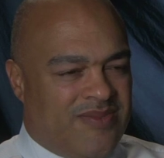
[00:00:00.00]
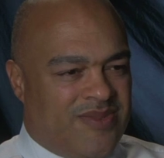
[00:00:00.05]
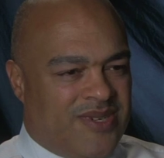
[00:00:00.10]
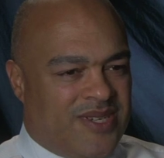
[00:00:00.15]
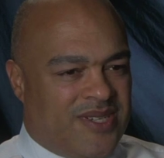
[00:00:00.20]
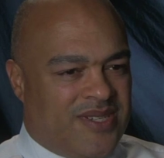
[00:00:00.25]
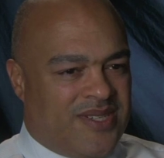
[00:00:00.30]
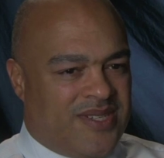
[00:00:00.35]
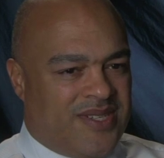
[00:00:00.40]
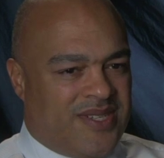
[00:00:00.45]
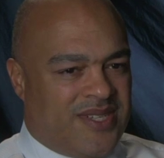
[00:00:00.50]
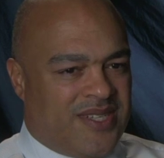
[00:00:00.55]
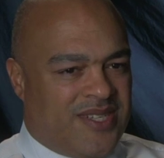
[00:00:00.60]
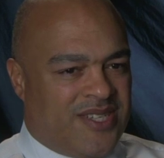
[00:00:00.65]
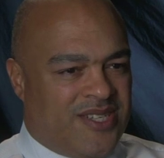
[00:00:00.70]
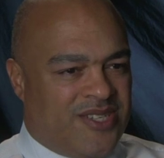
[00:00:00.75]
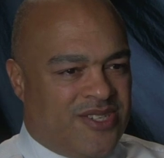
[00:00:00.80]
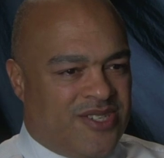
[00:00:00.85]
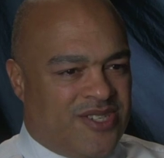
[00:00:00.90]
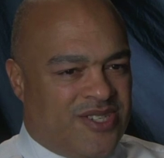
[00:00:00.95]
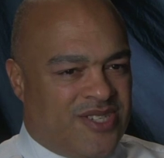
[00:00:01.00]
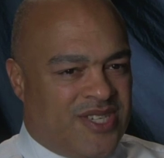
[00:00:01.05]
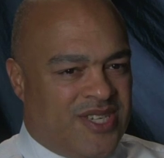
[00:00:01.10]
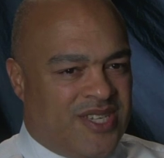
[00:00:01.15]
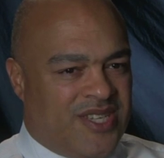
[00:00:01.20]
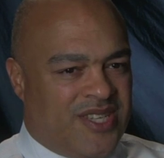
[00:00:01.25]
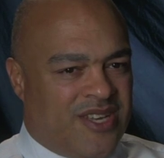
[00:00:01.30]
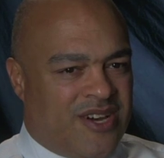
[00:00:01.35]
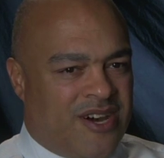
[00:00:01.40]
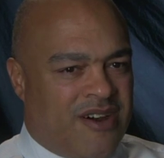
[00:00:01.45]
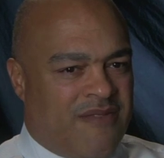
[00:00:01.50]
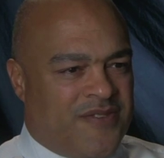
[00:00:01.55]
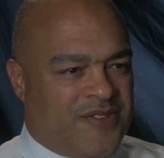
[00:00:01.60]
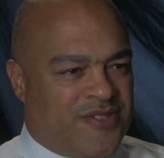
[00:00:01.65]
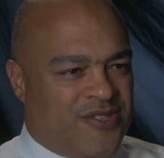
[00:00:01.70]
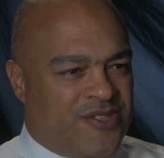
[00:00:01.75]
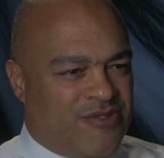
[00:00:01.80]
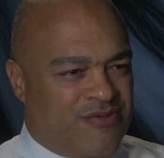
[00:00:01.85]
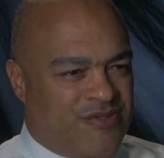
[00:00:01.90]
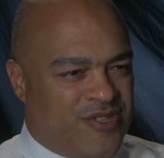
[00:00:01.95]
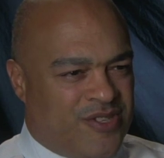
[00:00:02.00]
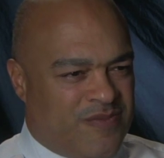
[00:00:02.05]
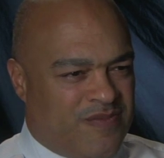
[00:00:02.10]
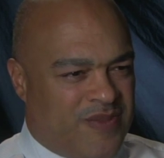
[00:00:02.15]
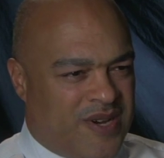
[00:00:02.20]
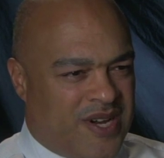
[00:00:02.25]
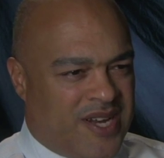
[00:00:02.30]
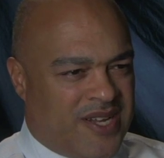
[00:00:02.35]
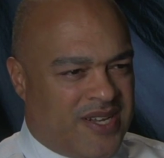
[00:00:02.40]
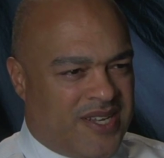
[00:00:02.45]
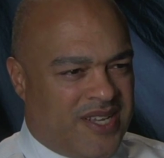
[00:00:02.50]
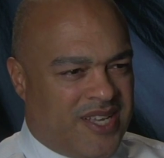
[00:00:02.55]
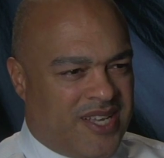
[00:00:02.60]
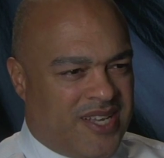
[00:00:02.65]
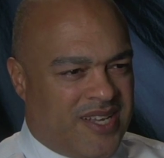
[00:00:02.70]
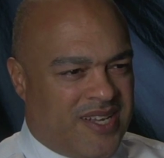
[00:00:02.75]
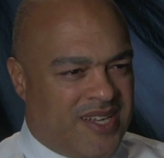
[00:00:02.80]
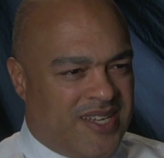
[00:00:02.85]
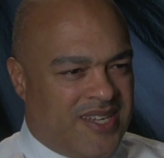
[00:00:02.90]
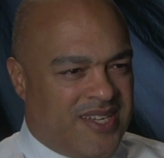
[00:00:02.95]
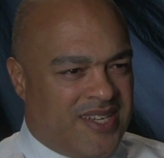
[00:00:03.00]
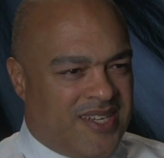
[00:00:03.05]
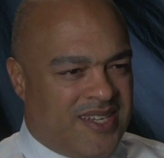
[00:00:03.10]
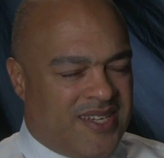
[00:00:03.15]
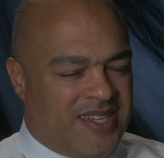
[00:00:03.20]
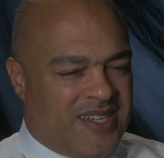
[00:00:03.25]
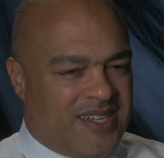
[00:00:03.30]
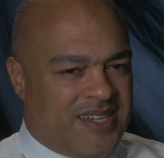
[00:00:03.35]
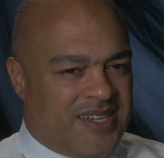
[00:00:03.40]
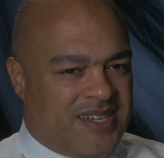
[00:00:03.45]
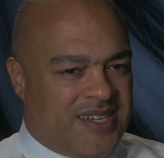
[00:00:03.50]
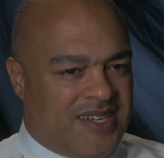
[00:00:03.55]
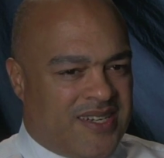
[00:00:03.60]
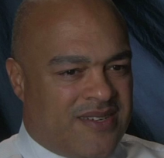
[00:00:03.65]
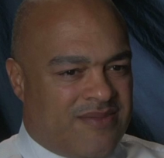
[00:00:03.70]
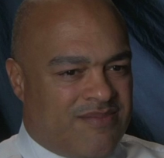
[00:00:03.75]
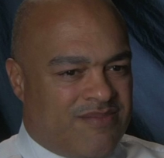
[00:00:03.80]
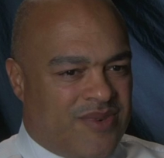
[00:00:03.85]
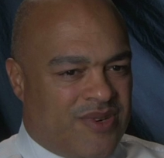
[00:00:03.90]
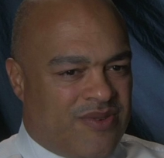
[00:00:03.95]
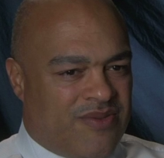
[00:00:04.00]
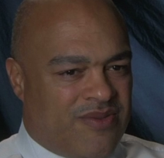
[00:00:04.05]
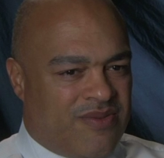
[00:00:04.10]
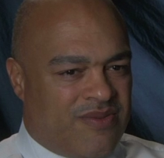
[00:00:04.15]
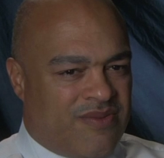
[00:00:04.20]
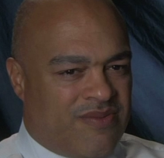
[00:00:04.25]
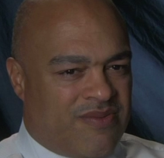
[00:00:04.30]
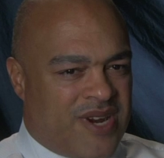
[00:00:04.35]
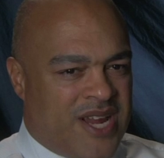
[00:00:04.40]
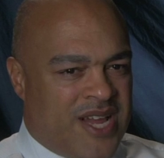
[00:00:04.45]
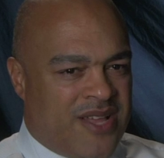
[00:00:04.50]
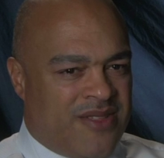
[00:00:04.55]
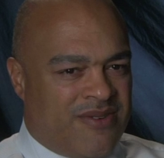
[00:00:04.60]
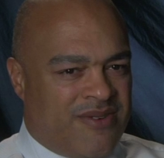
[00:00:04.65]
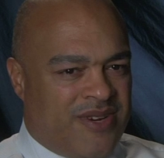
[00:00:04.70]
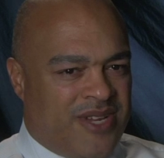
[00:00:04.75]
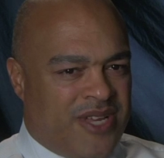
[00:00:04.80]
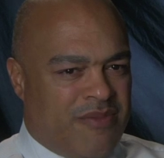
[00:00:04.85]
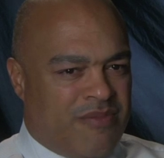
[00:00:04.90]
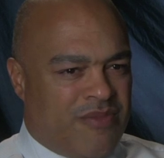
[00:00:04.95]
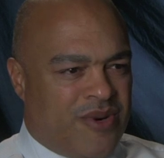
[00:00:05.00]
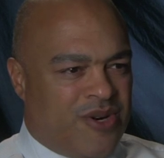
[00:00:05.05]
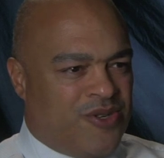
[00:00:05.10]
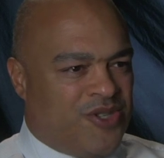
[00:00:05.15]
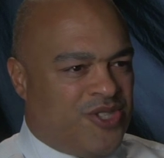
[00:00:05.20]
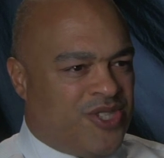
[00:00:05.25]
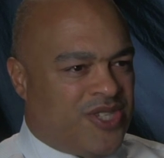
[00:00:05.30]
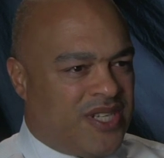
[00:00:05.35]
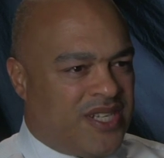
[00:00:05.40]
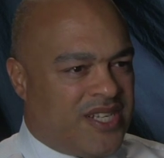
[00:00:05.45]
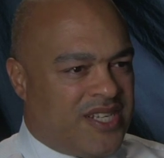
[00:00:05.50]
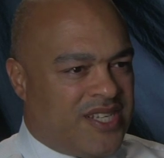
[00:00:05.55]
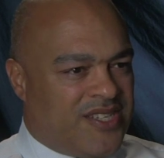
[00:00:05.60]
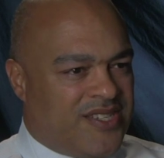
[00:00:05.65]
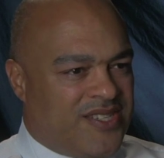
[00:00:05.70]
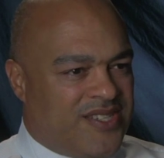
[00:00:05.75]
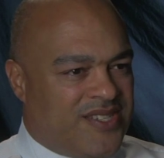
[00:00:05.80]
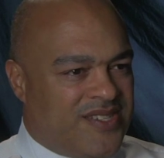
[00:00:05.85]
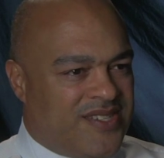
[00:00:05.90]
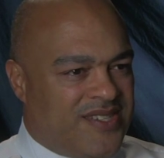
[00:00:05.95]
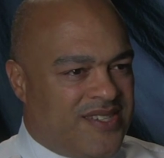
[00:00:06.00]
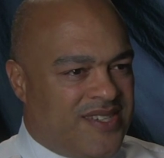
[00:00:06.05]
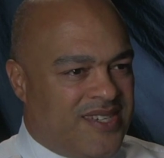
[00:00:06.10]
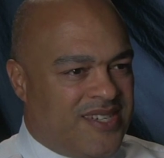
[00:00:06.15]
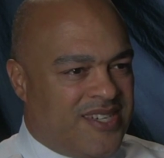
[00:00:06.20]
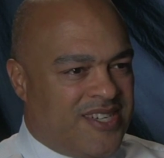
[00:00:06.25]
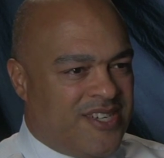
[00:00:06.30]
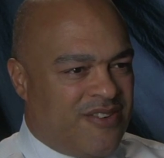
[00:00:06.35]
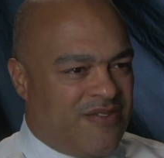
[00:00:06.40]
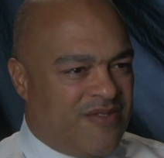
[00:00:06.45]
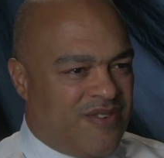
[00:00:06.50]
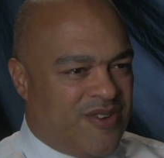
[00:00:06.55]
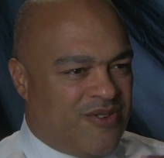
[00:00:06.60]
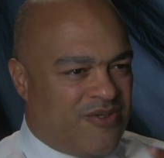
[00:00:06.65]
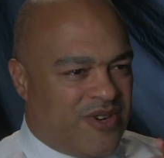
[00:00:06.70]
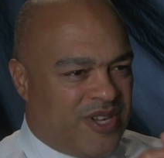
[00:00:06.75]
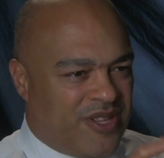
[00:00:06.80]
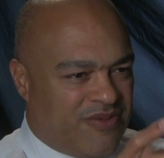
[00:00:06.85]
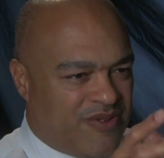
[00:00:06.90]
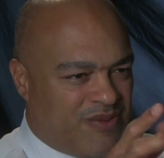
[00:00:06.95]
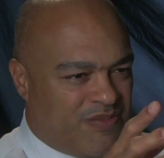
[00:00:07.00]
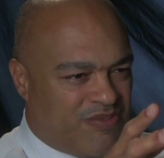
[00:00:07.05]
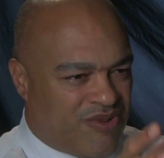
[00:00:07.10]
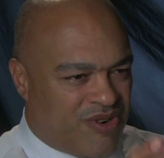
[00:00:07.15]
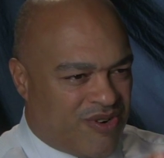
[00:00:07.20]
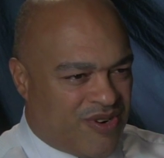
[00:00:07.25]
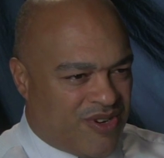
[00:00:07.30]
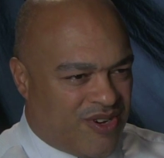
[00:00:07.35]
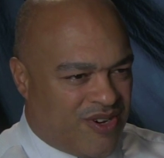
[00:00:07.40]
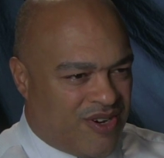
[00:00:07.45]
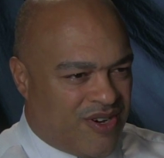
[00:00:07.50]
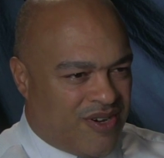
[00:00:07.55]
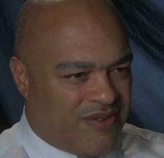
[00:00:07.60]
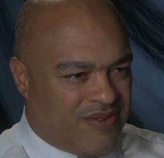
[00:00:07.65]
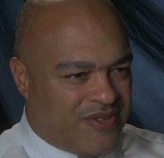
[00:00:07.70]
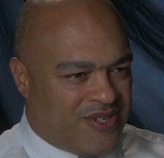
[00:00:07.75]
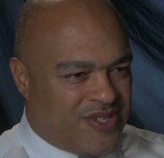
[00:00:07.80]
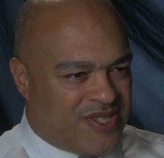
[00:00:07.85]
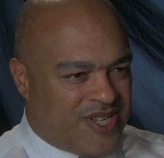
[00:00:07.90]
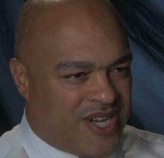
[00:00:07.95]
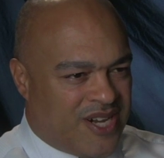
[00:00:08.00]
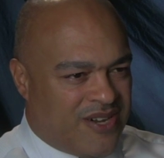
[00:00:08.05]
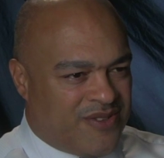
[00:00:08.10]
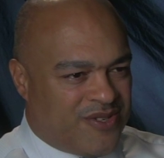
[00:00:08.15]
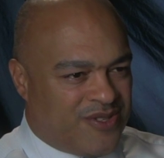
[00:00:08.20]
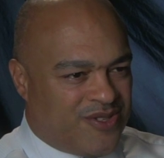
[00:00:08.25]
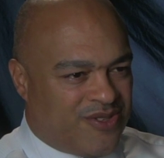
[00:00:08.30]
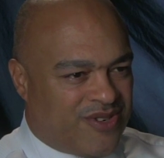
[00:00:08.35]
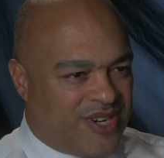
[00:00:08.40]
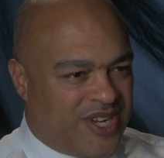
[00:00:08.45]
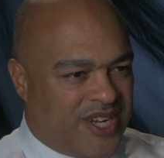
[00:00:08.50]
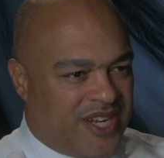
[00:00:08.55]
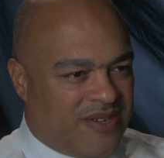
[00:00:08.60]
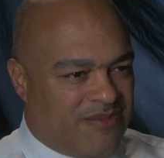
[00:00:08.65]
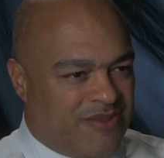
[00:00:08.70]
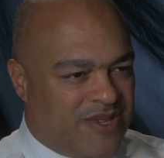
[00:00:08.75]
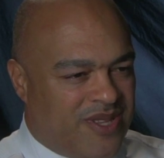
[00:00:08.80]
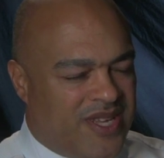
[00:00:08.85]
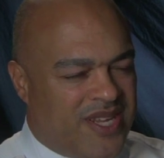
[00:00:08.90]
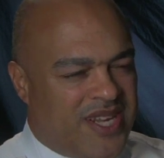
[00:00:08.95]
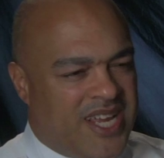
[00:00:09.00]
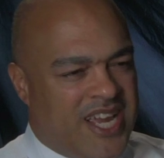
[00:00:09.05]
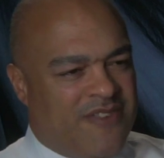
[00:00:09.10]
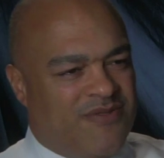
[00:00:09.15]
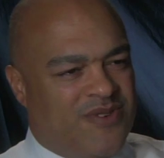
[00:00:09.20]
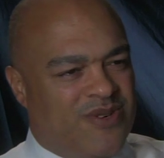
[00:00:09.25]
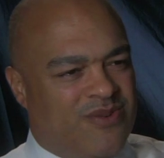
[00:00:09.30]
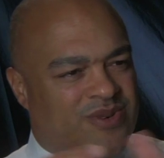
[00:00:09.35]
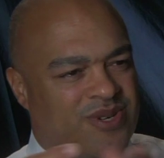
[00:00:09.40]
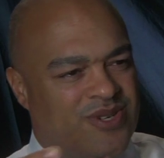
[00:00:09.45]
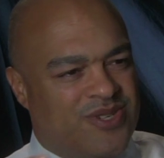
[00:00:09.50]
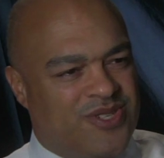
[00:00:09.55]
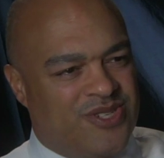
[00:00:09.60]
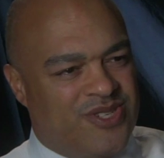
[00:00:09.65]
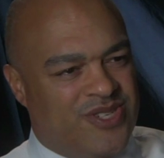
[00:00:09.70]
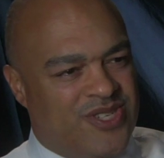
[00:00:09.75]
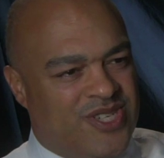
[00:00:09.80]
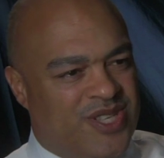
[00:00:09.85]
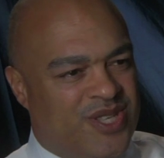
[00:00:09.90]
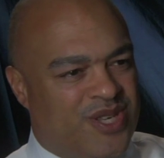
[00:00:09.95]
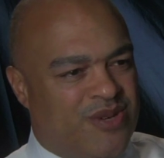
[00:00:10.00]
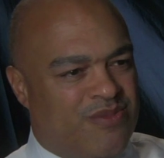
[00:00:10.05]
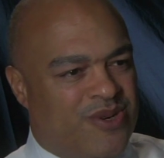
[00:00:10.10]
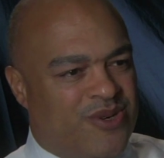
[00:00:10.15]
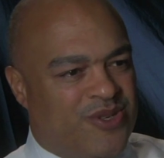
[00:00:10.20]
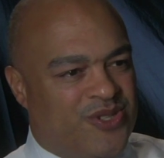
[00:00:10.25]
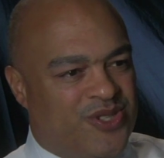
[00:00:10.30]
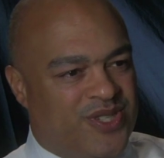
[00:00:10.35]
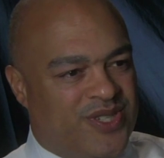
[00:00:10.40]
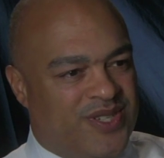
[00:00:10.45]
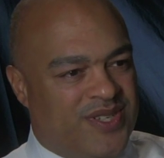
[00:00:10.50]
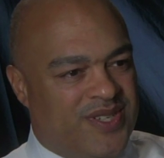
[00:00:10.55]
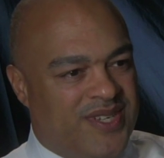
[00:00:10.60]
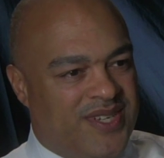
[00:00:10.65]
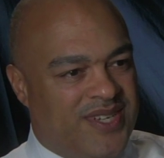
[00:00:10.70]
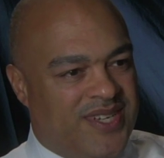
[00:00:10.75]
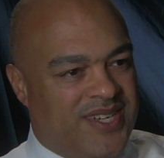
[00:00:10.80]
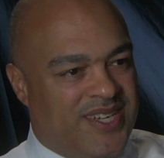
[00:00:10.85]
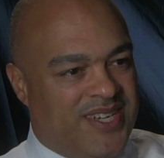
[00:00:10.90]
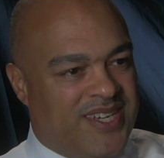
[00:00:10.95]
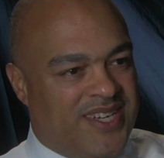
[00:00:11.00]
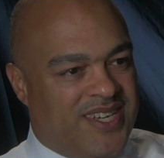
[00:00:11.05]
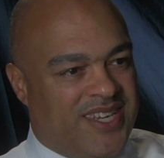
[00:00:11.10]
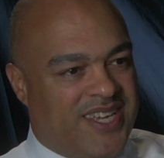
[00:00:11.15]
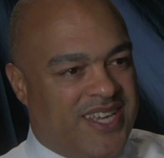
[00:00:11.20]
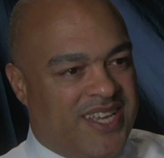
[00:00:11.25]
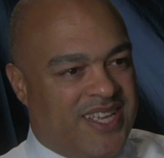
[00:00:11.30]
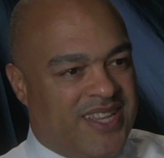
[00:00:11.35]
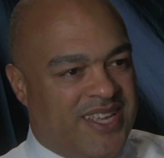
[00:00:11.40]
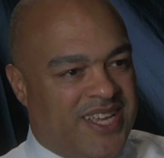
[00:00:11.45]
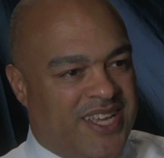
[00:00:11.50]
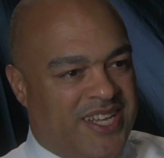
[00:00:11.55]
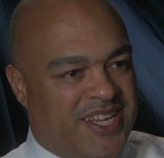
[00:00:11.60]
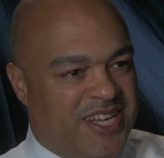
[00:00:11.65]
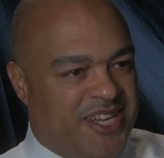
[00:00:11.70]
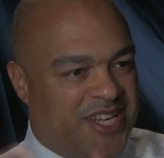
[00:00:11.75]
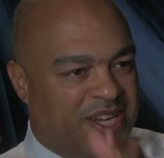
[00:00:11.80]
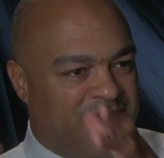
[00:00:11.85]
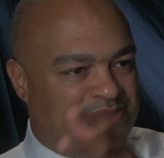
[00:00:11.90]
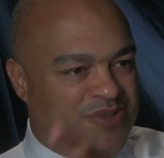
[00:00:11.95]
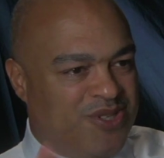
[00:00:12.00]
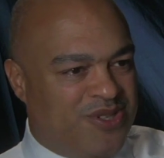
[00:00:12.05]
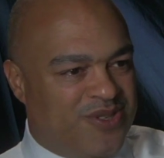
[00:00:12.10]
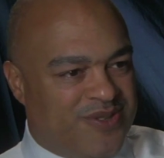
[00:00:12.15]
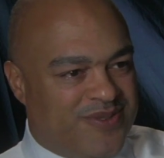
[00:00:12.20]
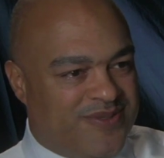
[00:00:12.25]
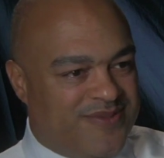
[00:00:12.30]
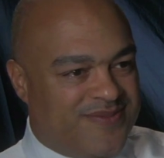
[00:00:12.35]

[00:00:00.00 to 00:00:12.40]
And then you see the officers responding rather emotionless, going through protocol, which is how they're trained. But then afterwards, you see the emotion, and they need help too.